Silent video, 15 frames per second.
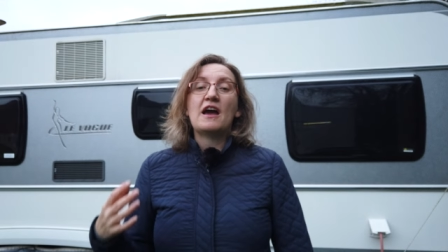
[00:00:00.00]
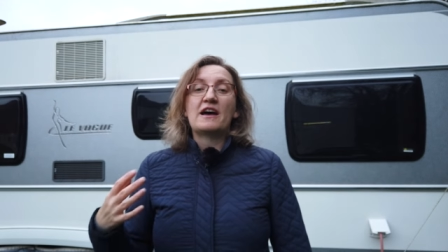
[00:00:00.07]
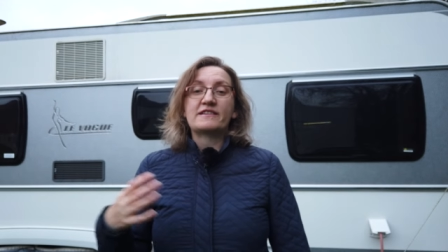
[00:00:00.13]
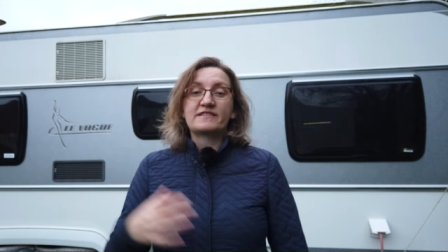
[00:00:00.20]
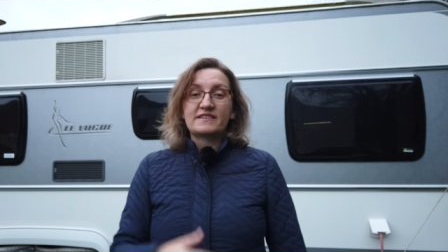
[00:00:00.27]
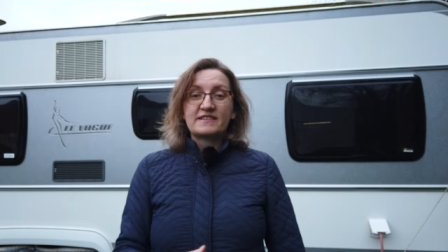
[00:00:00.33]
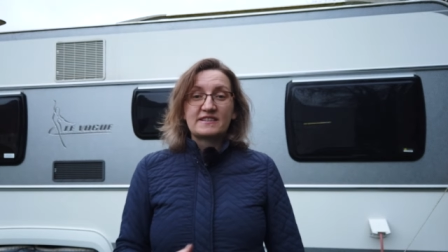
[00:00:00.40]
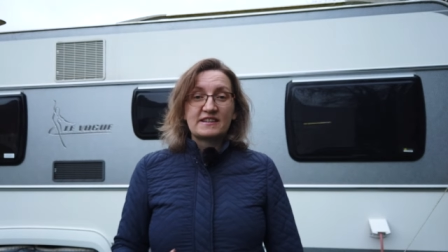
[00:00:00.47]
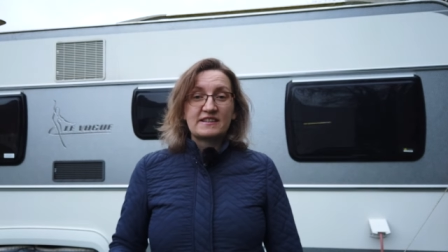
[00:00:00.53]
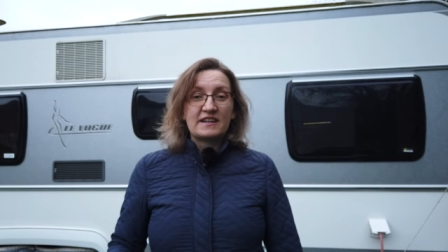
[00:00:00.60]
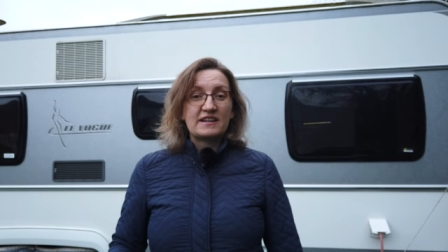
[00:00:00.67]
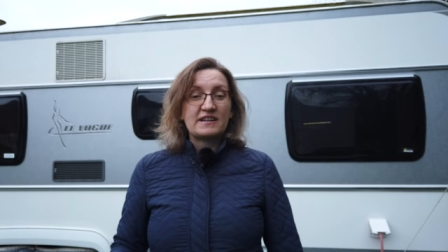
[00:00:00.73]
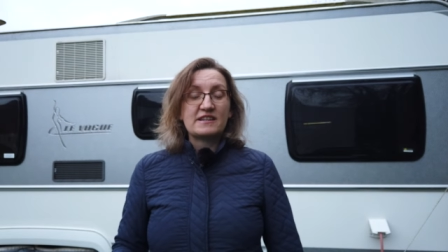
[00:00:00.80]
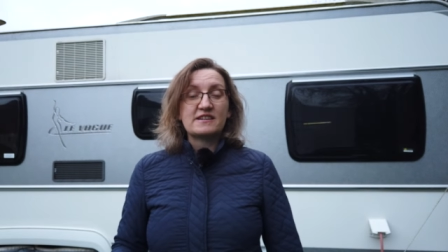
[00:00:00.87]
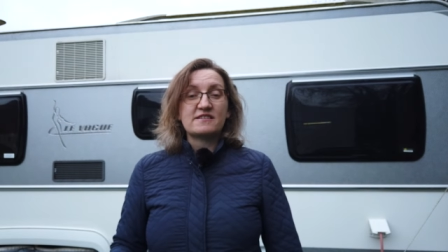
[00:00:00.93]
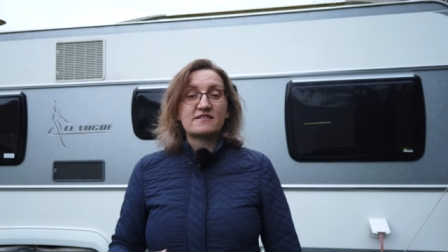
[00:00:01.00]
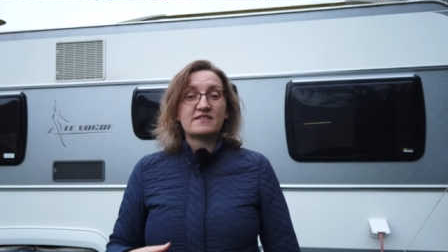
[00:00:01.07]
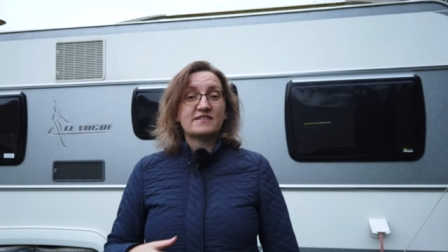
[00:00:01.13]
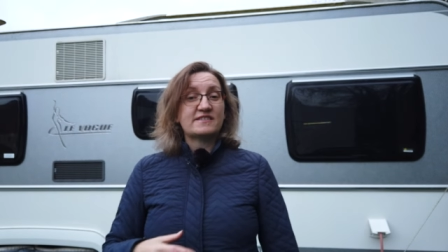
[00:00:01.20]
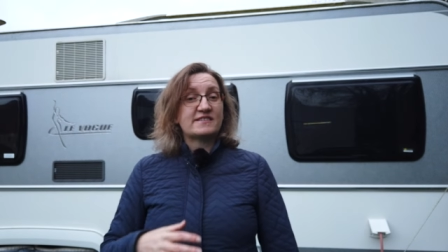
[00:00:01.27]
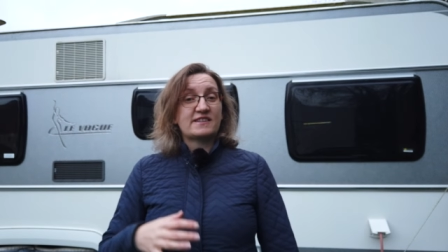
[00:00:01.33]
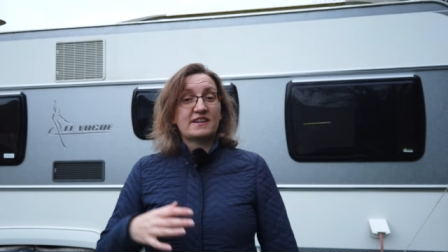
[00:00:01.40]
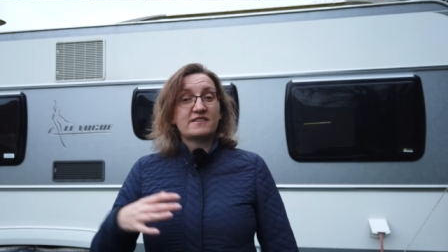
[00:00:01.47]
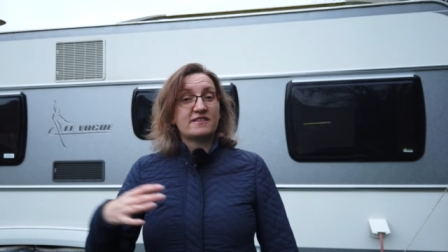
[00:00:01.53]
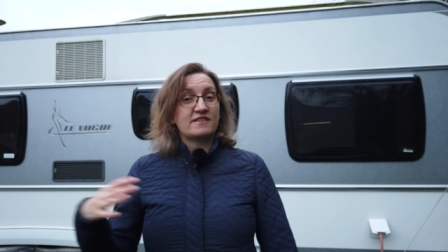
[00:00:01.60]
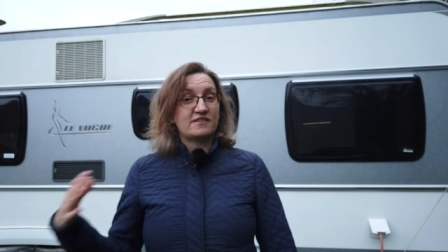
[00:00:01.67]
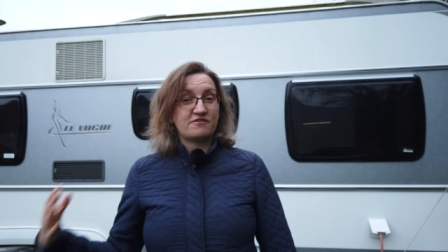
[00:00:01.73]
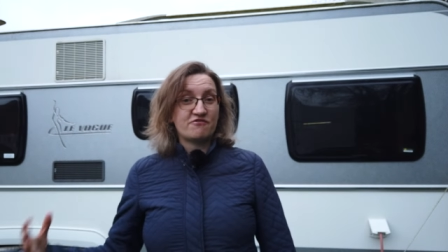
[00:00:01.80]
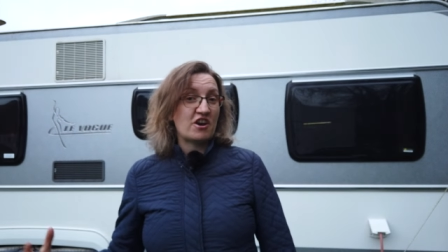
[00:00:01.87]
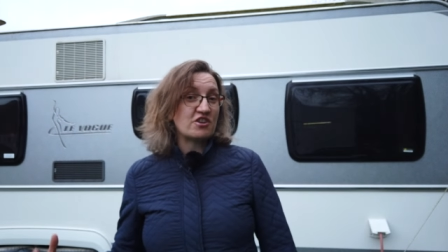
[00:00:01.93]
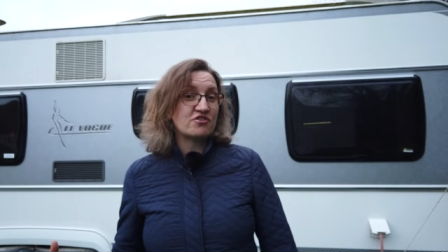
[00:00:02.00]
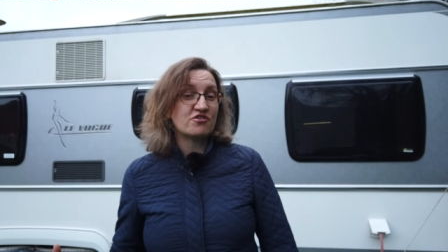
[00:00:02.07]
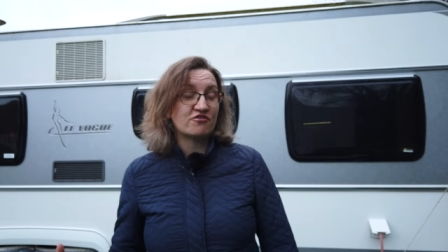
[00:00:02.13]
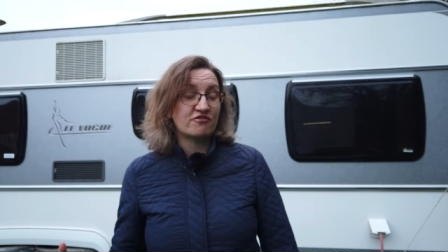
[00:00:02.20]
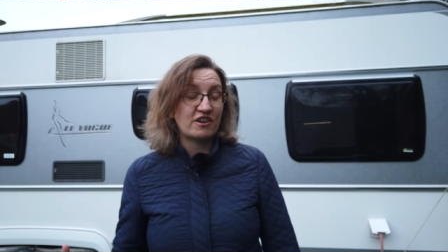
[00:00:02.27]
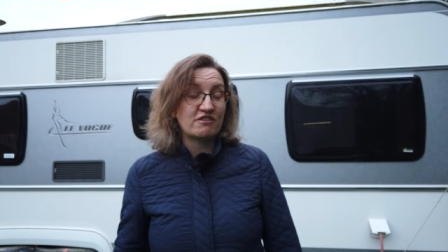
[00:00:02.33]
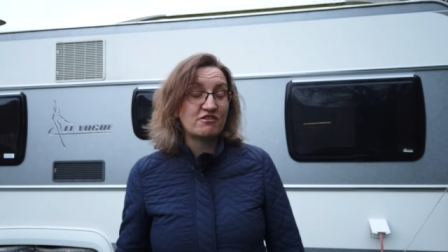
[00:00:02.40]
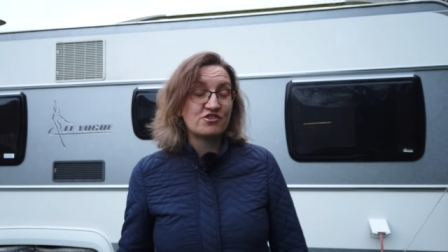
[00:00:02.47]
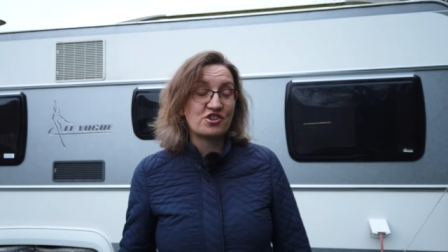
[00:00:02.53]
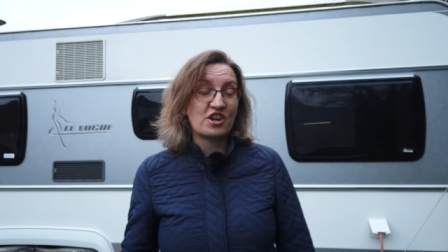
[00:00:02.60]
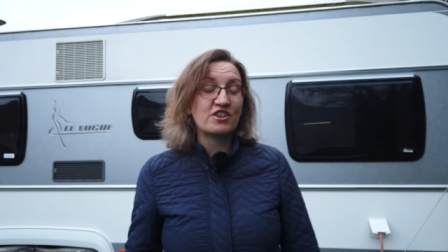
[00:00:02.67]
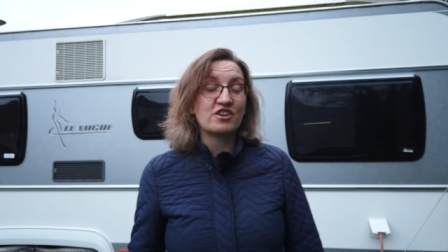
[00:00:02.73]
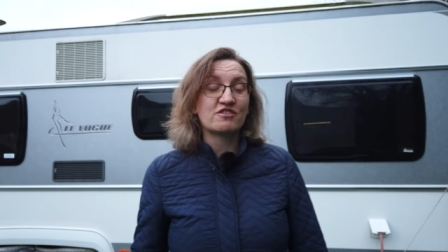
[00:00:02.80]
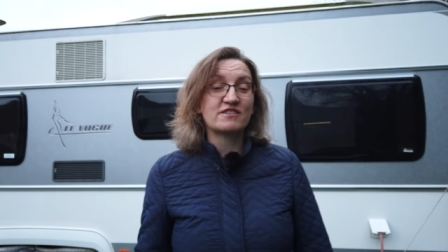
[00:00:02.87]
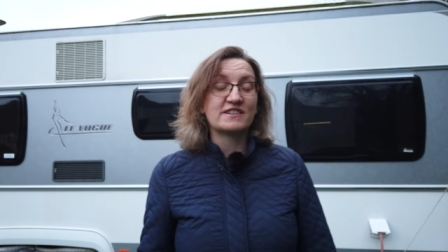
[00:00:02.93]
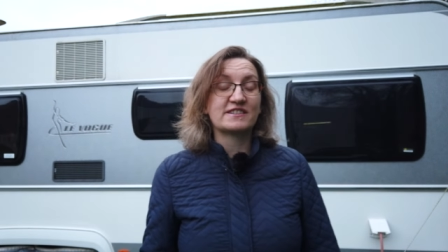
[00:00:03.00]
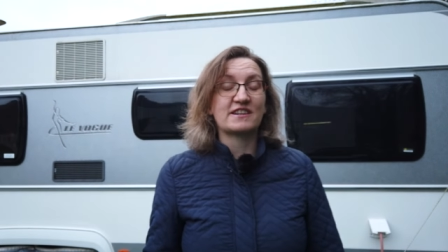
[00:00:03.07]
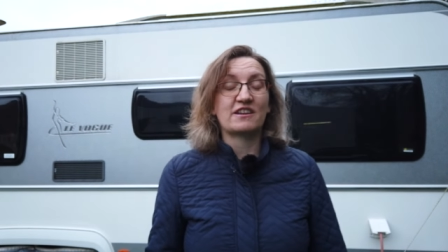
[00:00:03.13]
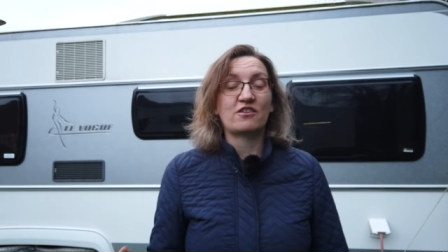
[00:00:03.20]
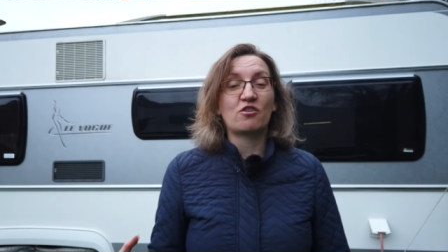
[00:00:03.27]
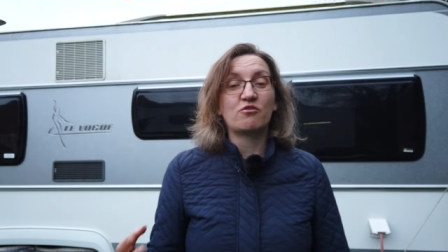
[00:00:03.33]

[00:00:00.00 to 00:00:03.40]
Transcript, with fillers: As I said earlier, this site is very generous and